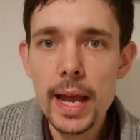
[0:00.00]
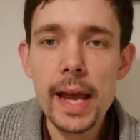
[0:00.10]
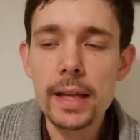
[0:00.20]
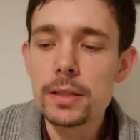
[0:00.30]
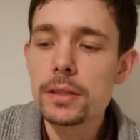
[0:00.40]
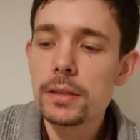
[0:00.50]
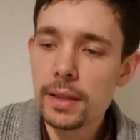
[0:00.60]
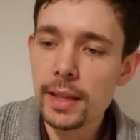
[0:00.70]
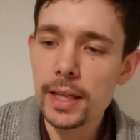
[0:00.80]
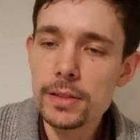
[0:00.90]
and
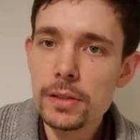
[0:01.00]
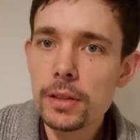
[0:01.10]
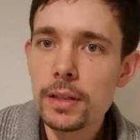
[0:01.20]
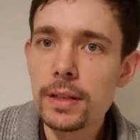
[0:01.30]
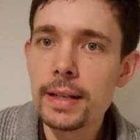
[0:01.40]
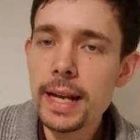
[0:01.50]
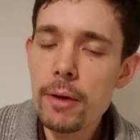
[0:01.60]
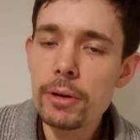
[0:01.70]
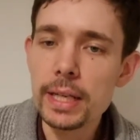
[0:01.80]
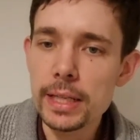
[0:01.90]
that
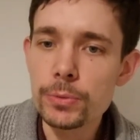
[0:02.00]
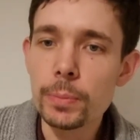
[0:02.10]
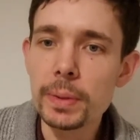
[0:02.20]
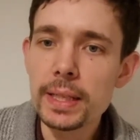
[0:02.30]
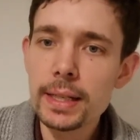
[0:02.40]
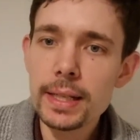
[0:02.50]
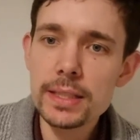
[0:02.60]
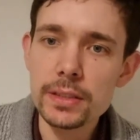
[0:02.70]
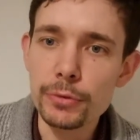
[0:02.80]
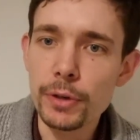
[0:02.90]
nowadays would be
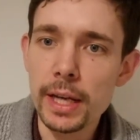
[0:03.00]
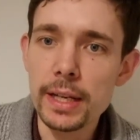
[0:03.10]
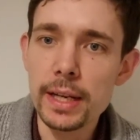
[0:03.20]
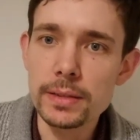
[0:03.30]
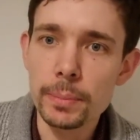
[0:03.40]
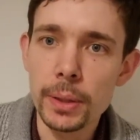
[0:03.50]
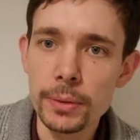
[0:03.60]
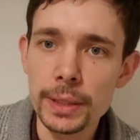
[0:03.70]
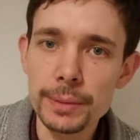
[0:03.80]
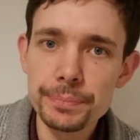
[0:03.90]
classified as a
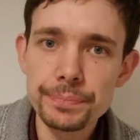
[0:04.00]
pony.